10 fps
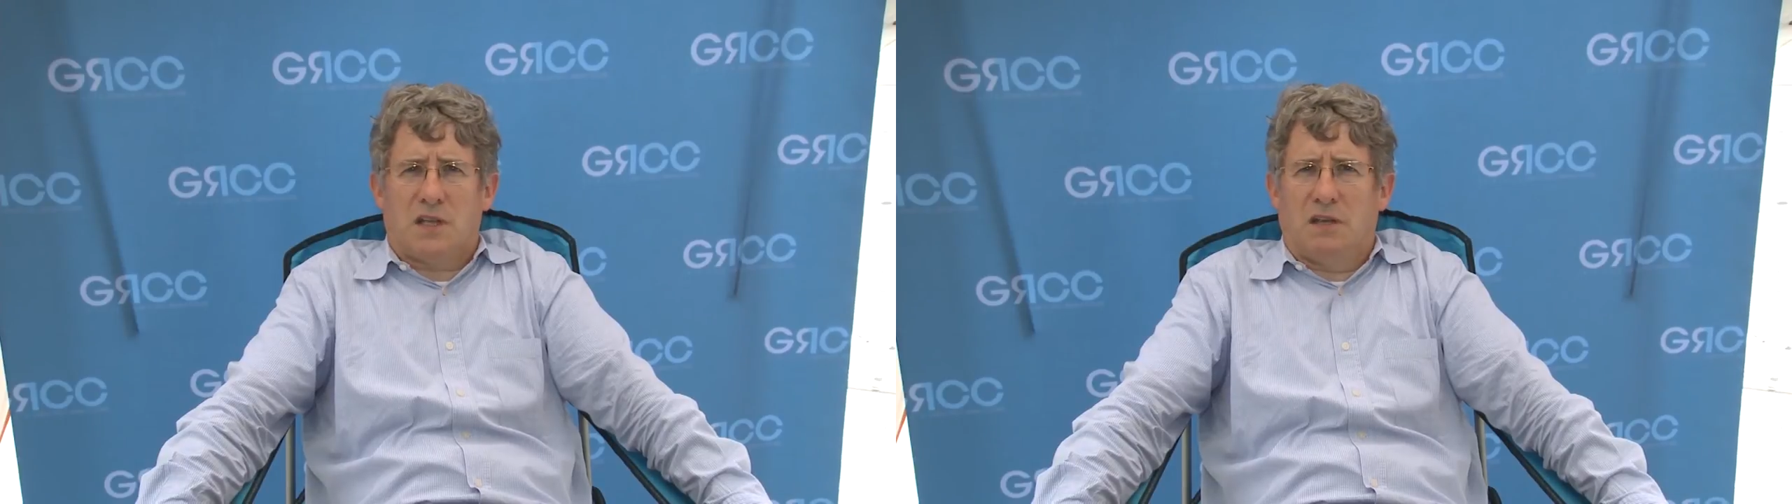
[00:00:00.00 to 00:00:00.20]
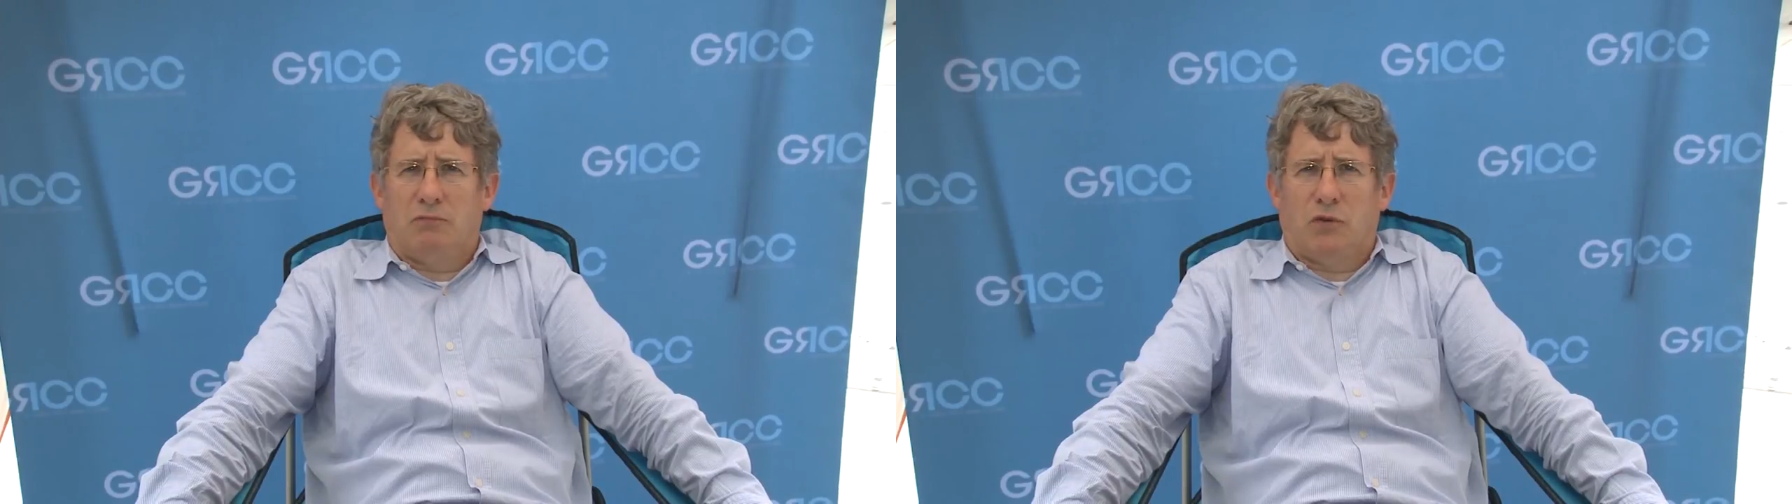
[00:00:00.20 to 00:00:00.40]

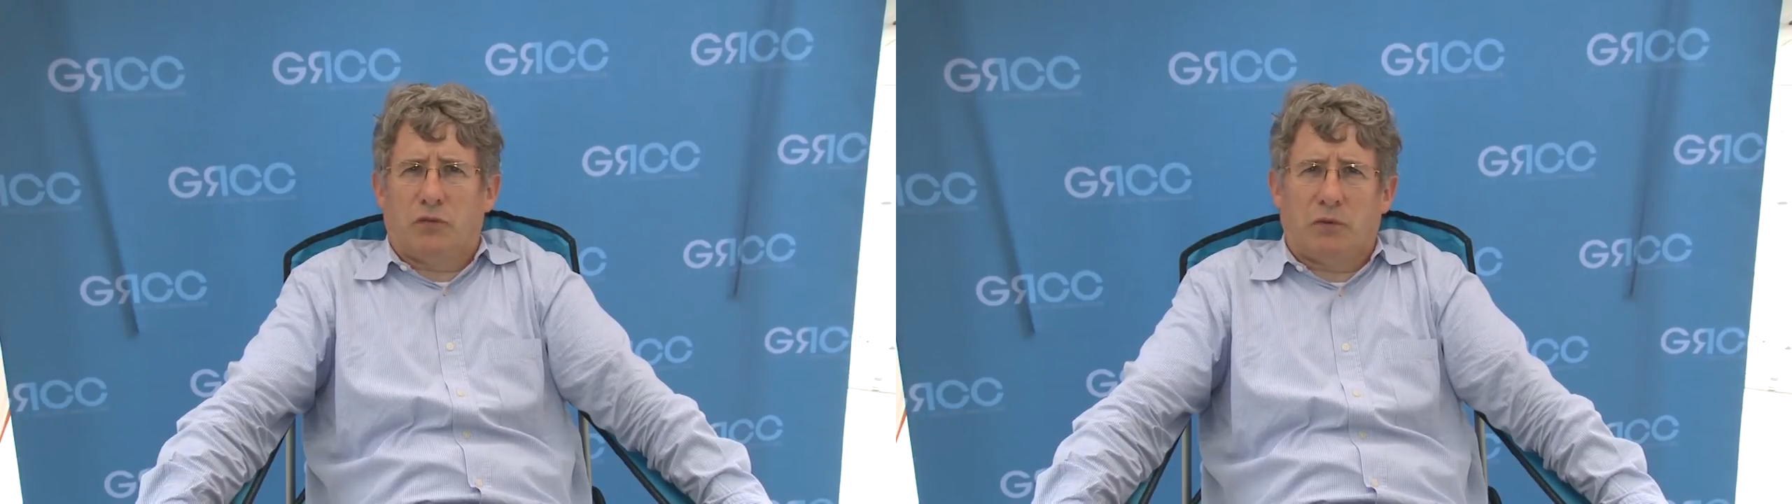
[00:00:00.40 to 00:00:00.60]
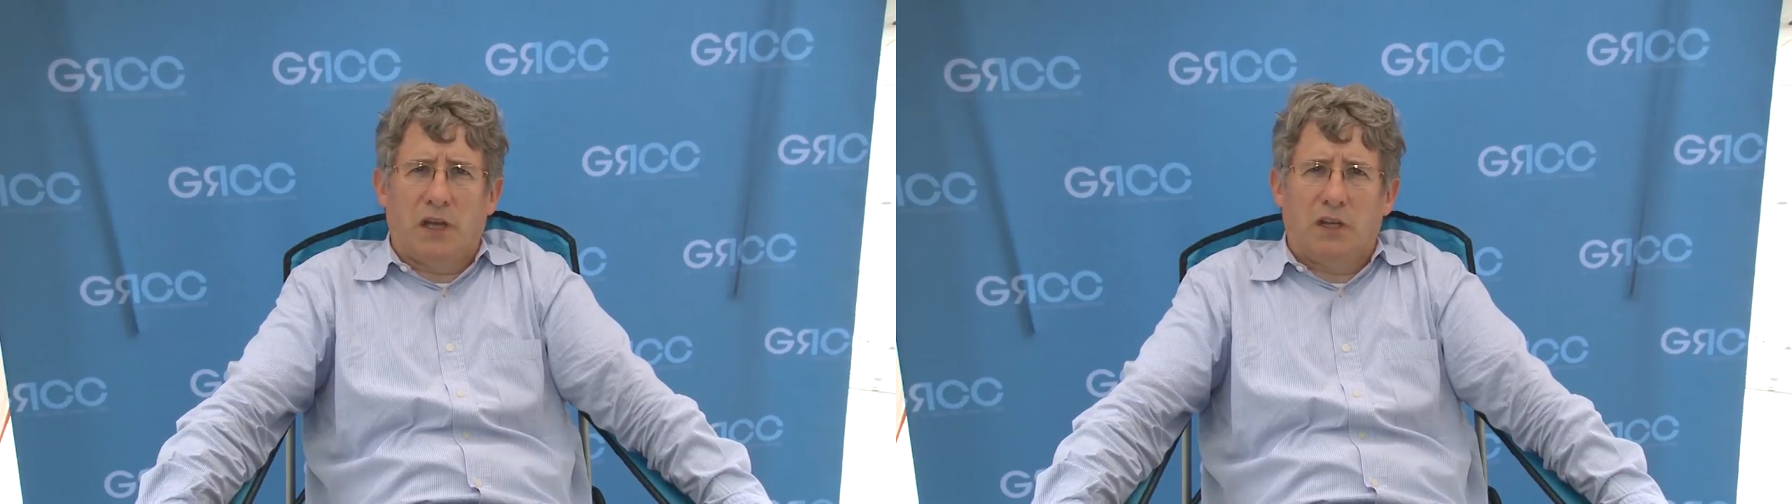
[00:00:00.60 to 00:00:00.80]
I
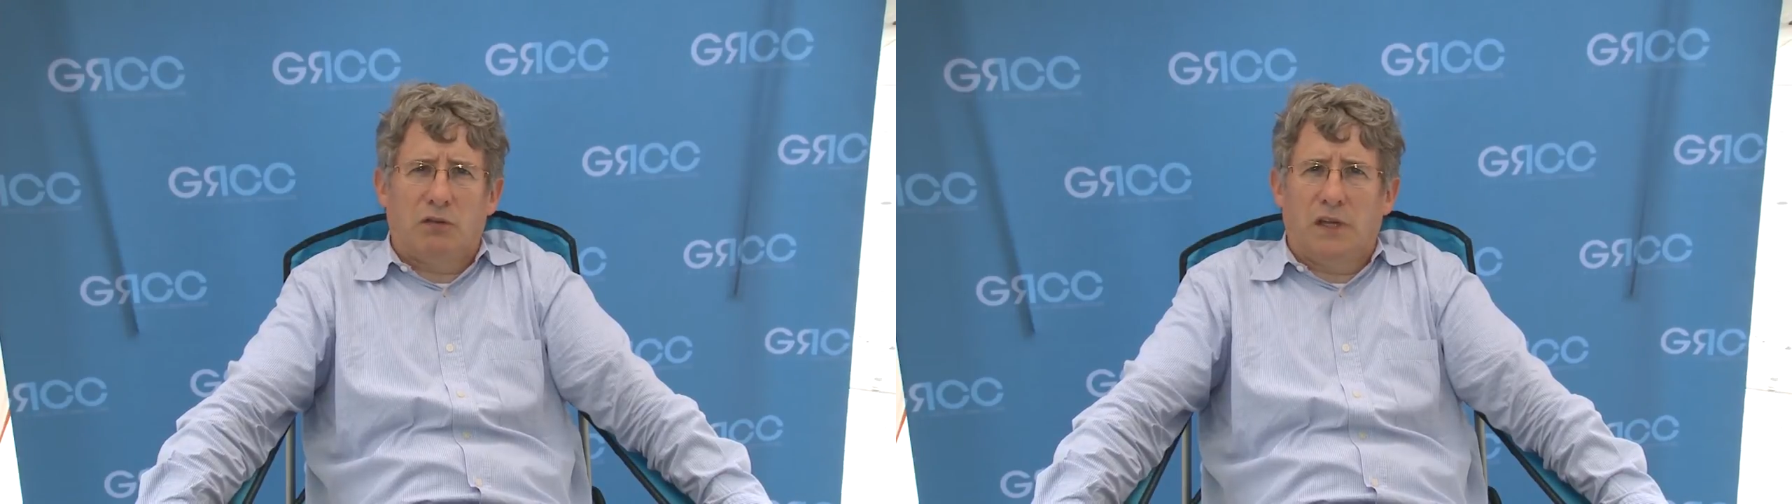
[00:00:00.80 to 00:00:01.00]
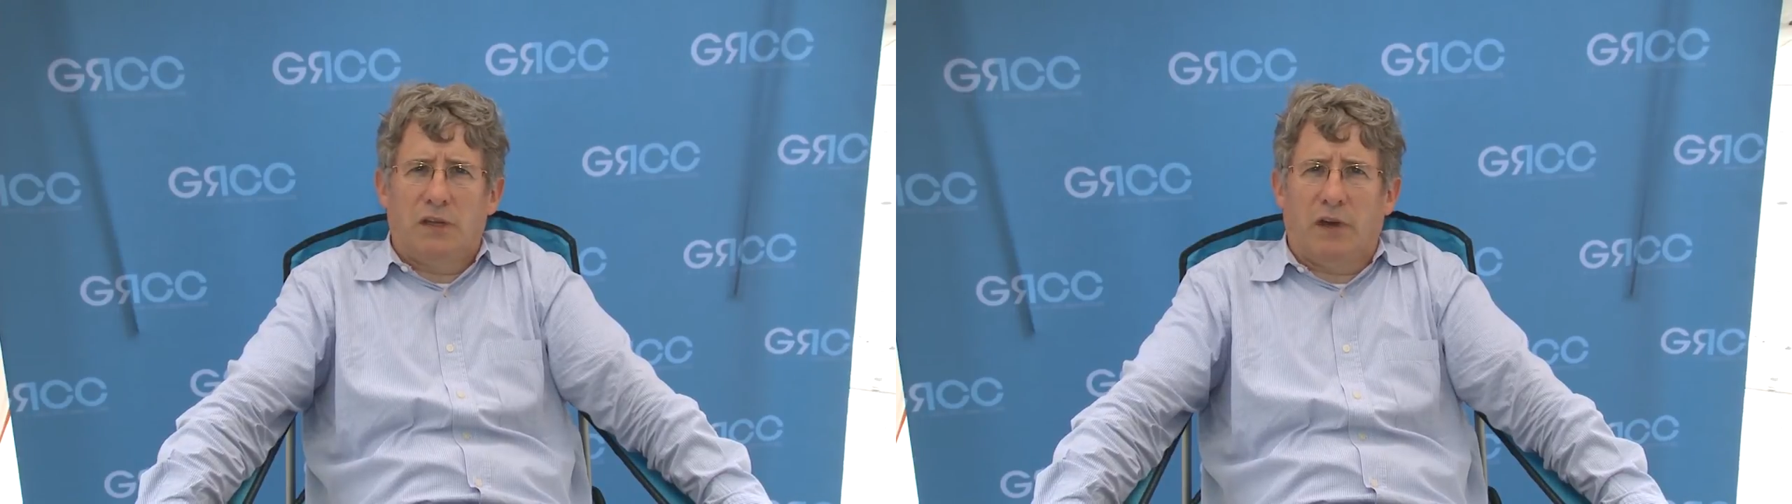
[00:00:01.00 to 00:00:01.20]
was ready
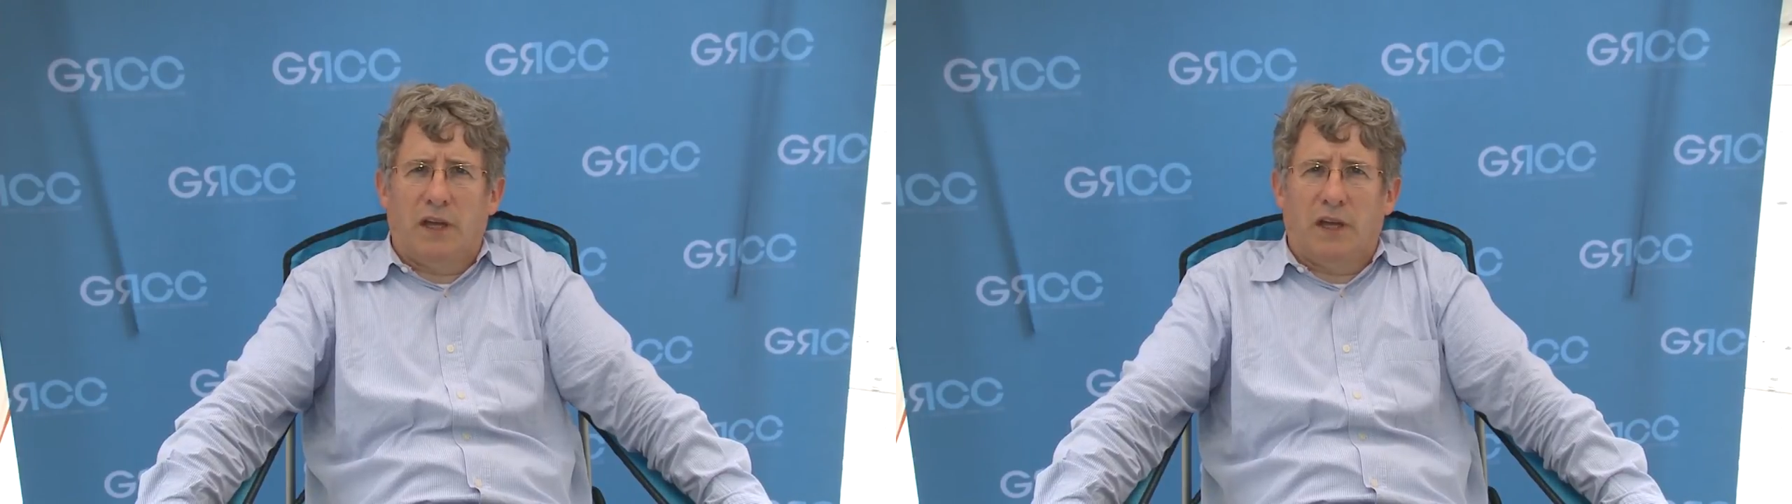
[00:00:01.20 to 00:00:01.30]
to leave,